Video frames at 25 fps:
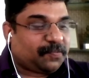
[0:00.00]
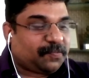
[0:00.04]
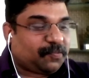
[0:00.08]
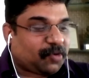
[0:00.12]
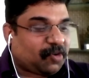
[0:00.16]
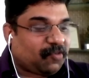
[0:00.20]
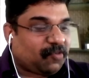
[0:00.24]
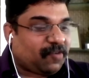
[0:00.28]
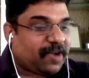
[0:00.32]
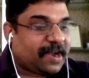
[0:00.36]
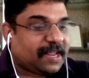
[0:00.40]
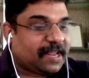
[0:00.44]

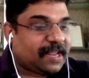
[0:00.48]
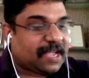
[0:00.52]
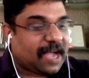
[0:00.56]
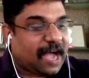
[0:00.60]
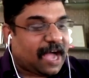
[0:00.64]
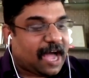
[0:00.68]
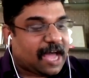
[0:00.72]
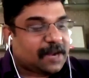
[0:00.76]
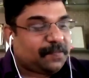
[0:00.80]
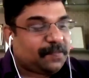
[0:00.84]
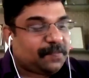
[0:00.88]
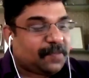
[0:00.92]

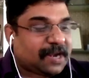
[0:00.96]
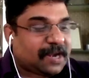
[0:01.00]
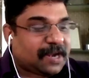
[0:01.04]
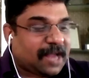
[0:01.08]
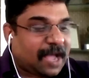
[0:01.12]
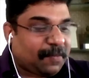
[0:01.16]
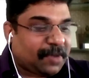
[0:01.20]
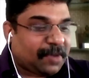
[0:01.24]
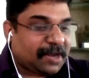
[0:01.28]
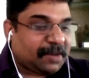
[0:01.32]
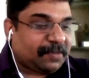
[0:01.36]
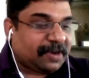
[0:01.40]
providing urban
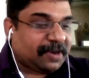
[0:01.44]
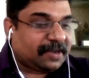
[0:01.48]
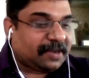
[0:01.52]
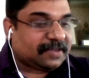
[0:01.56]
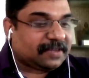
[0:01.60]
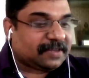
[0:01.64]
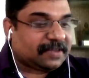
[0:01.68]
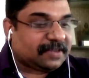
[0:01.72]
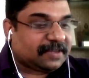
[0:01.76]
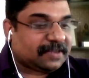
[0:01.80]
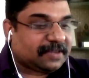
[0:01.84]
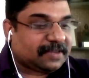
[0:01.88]
amenities